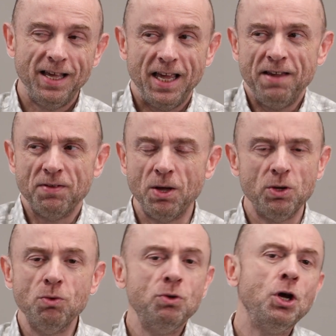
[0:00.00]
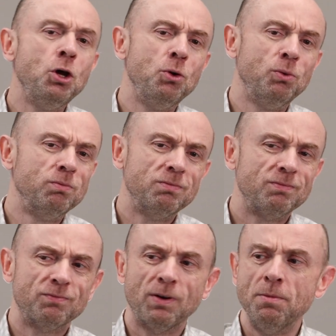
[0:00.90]
even though you knew
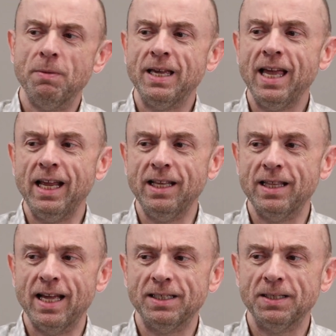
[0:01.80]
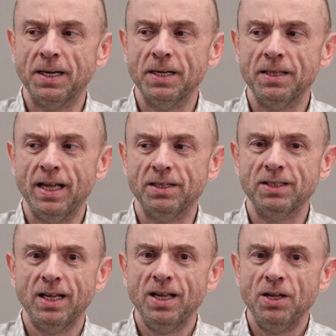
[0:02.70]
from the beginning that
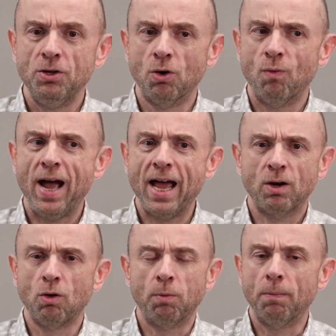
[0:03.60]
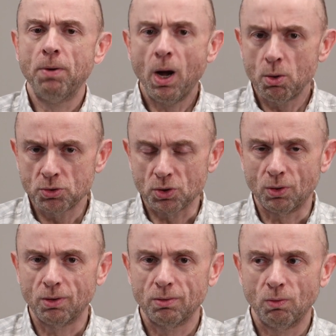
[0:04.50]
your radical
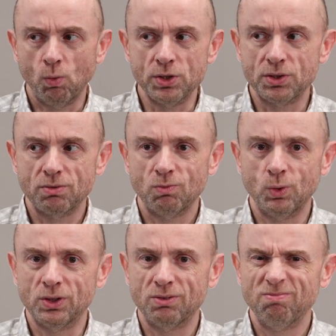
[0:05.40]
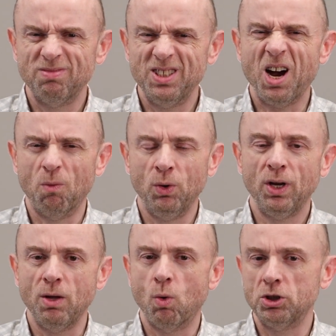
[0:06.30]
proposal was not
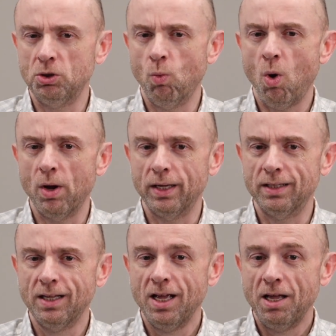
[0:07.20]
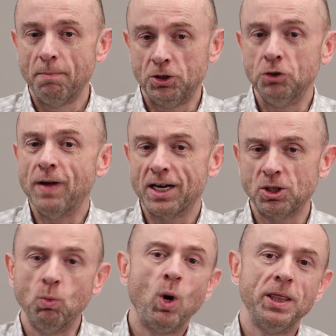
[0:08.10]
really what you wanted. But you've
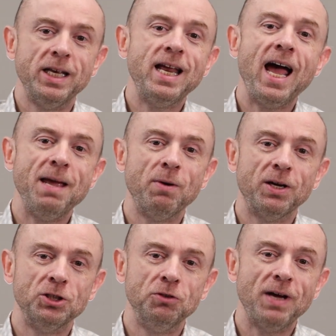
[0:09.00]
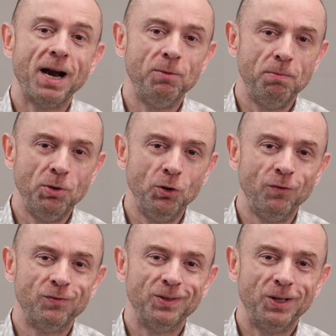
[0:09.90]
actually won the day because you've got them to
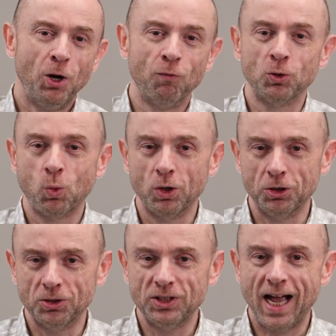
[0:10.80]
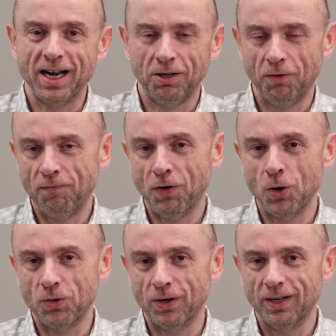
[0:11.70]
move over toward your side a little
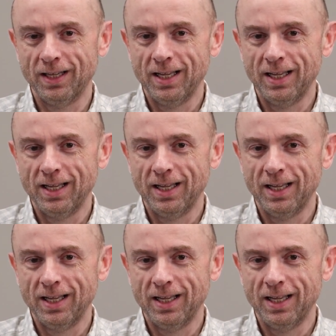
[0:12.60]
further.